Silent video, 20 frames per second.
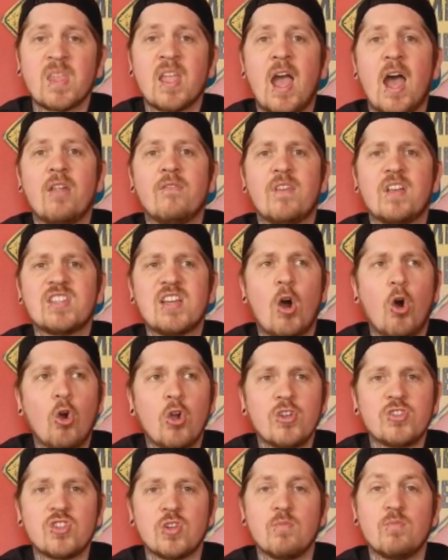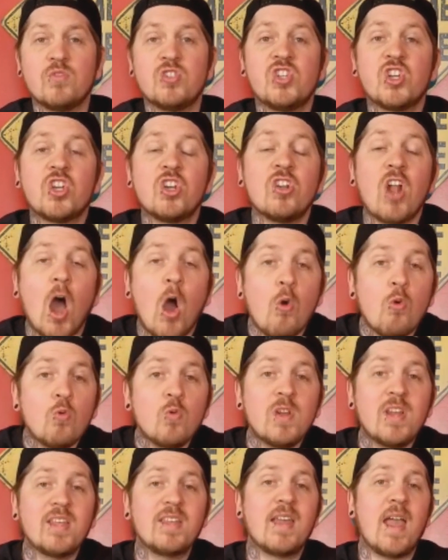And there's items you can
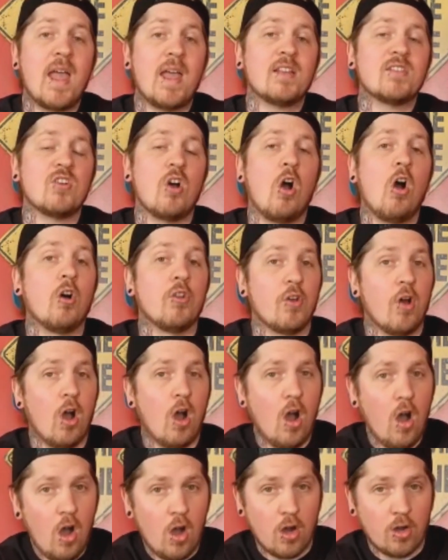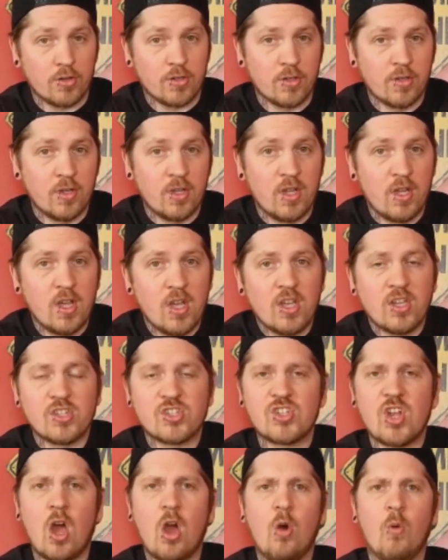only get on hard.
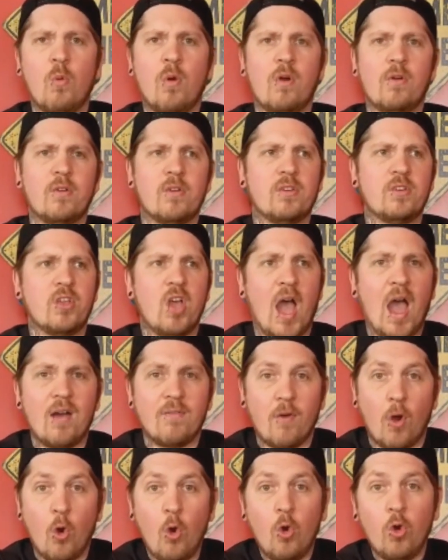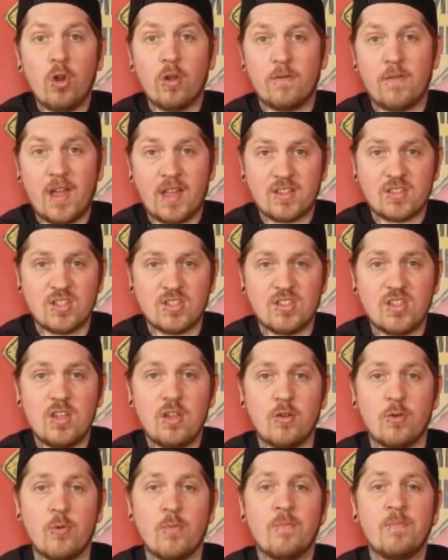So you have all of that to
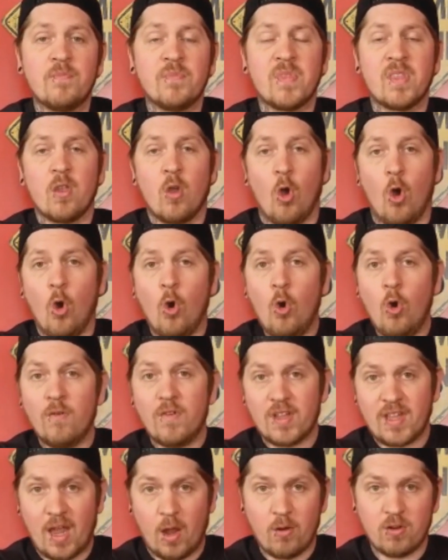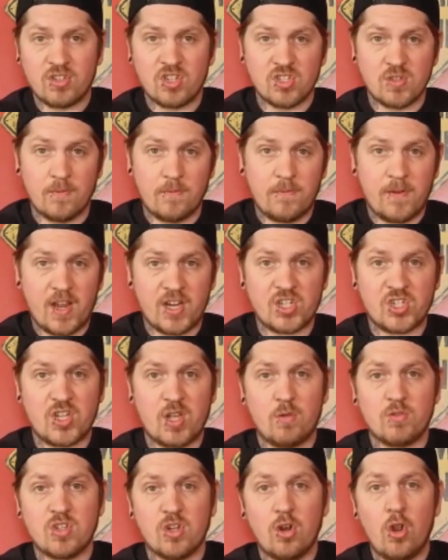do. All the characters are fleshed
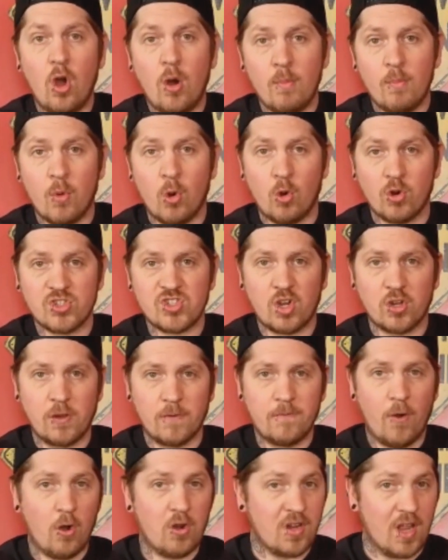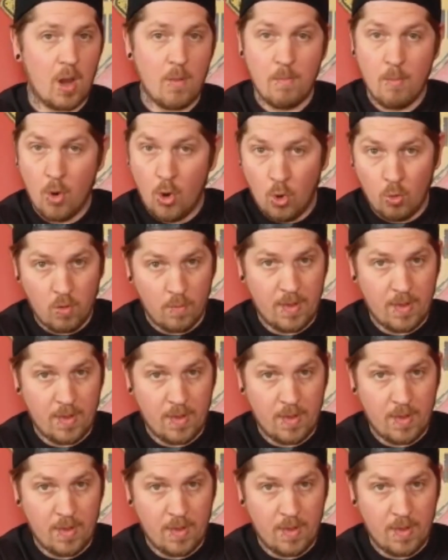out a lot more, so you find out more